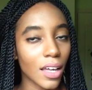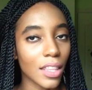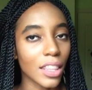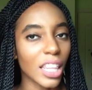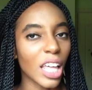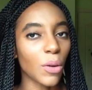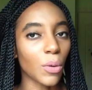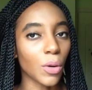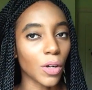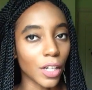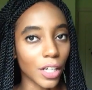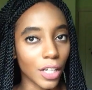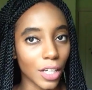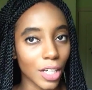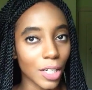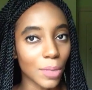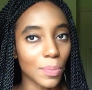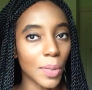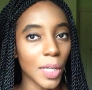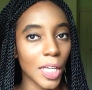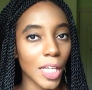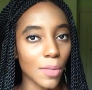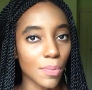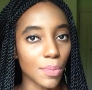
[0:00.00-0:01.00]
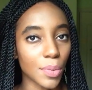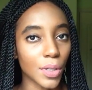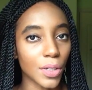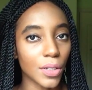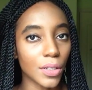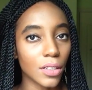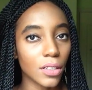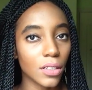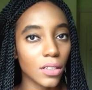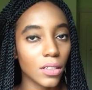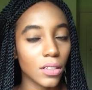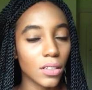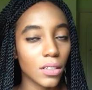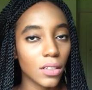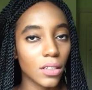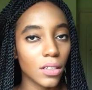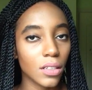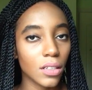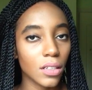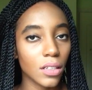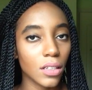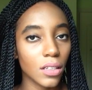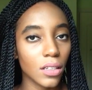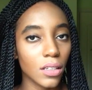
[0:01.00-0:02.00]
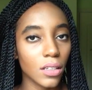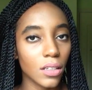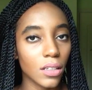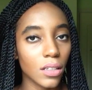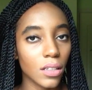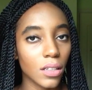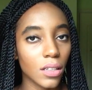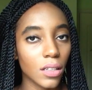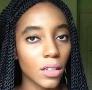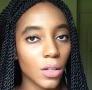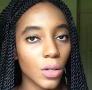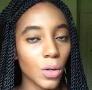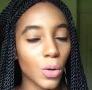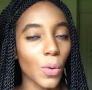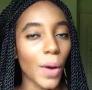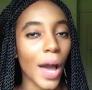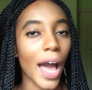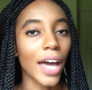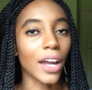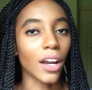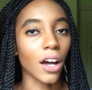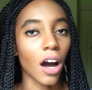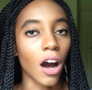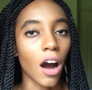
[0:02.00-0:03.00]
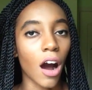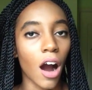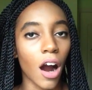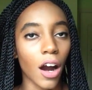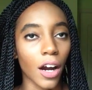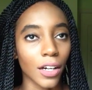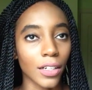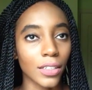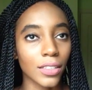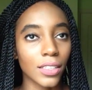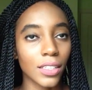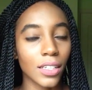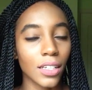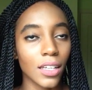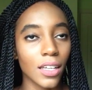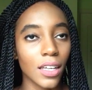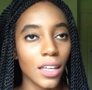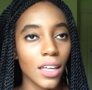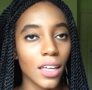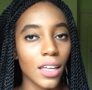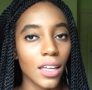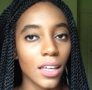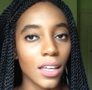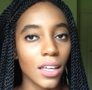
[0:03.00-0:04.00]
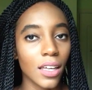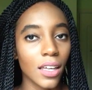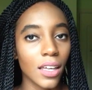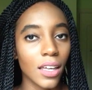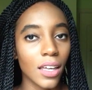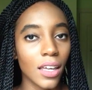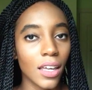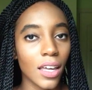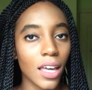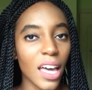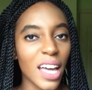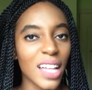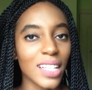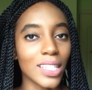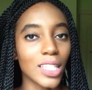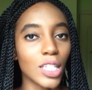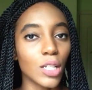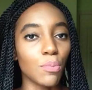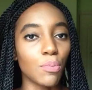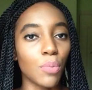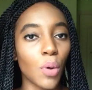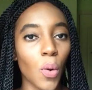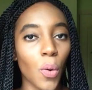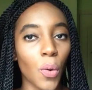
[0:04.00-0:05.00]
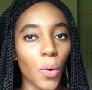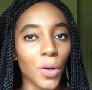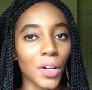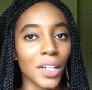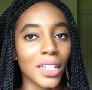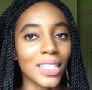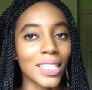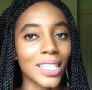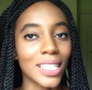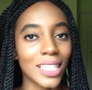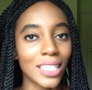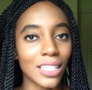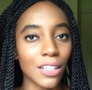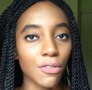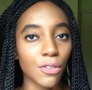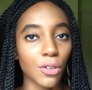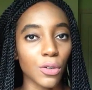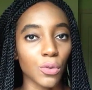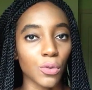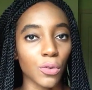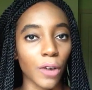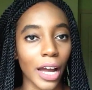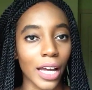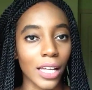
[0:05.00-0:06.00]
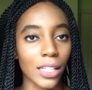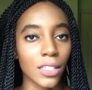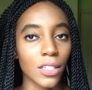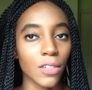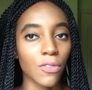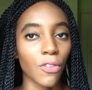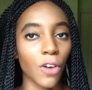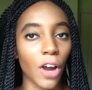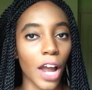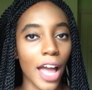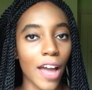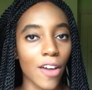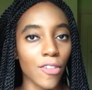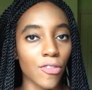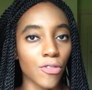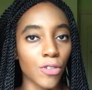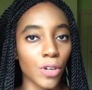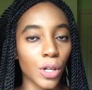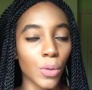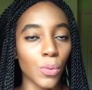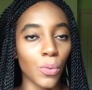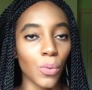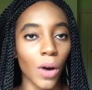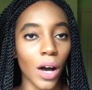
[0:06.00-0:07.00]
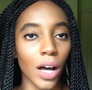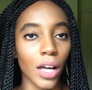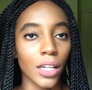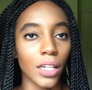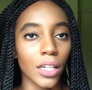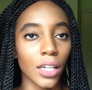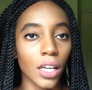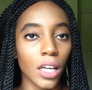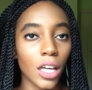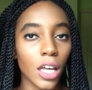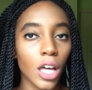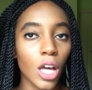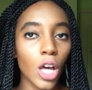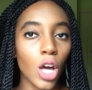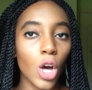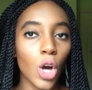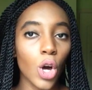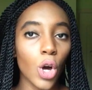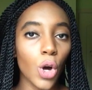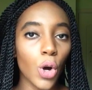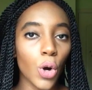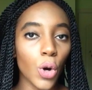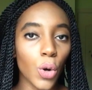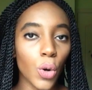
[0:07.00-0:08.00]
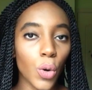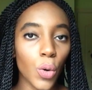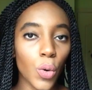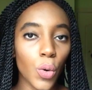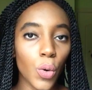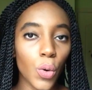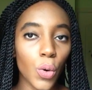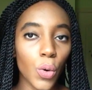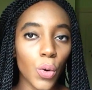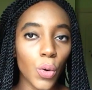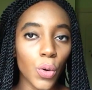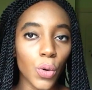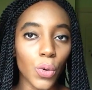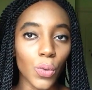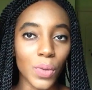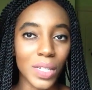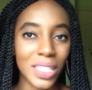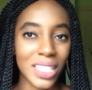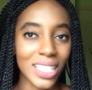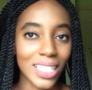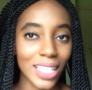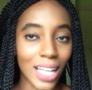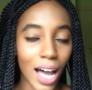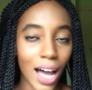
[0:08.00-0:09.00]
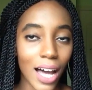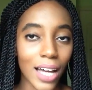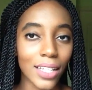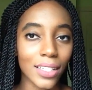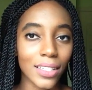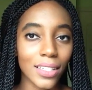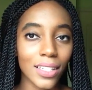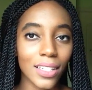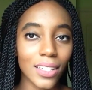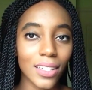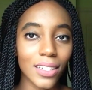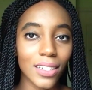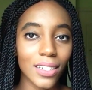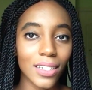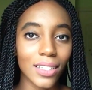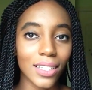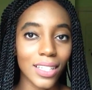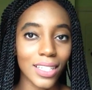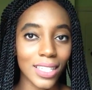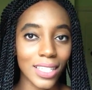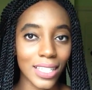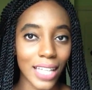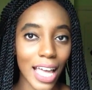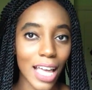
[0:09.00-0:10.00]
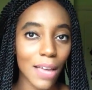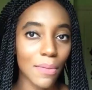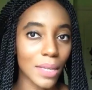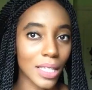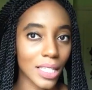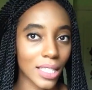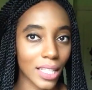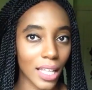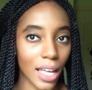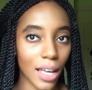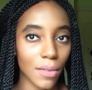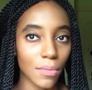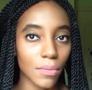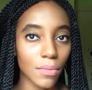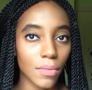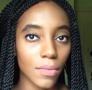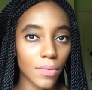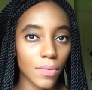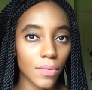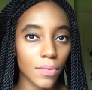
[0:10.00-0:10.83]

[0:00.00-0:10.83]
And they were good people who had a heart and supported civil rights for everyone who was not the same as them.